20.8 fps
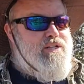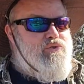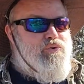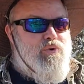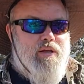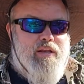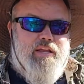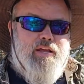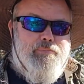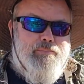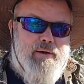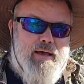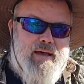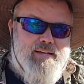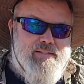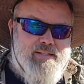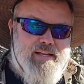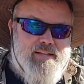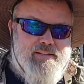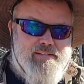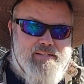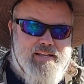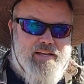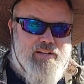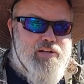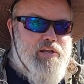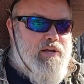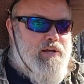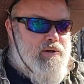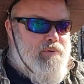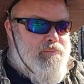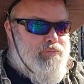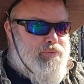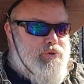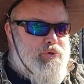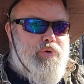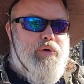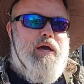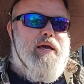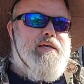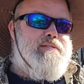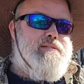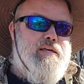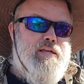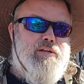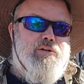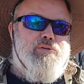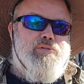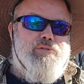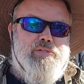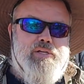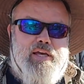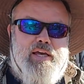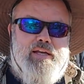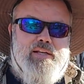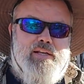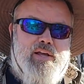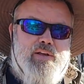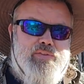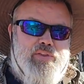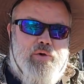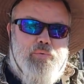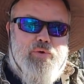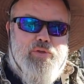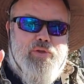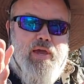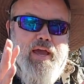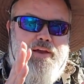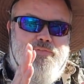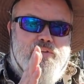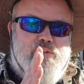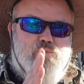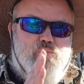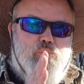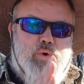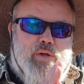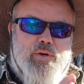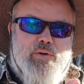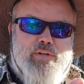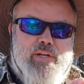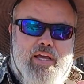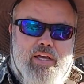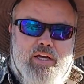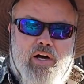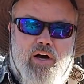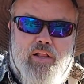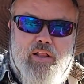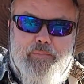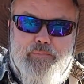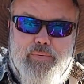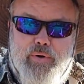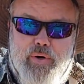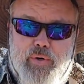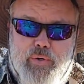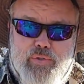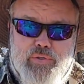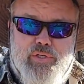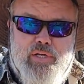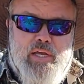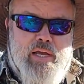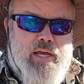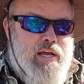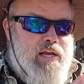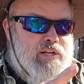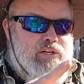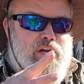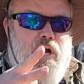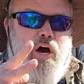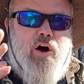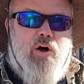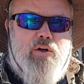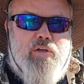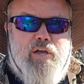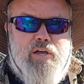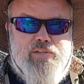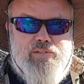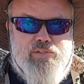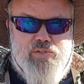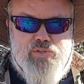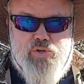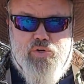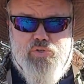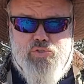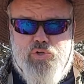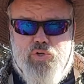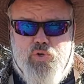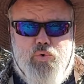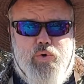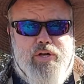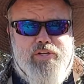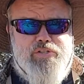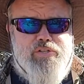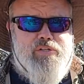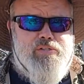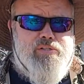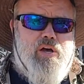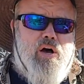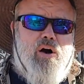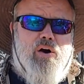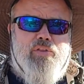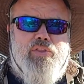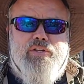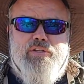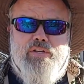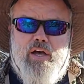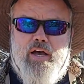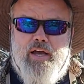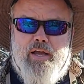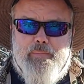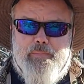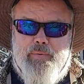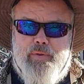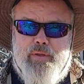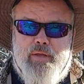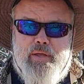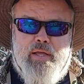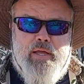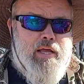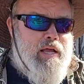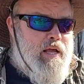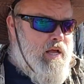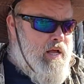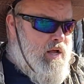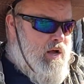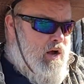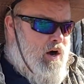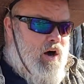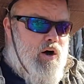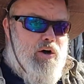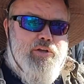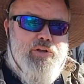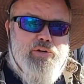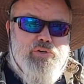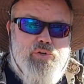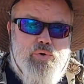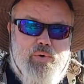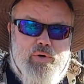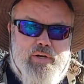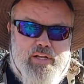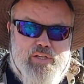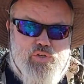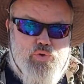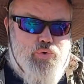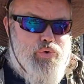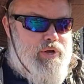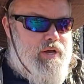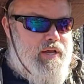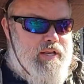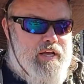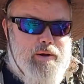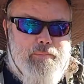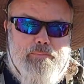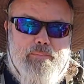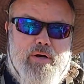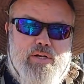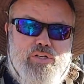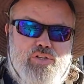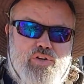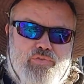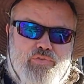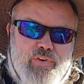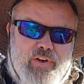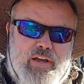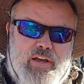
trying to get past that and saying, do you guys not understand that when you have this winner-take-all approach to all constitutional questions all the time, all you're doing is creating a bunch of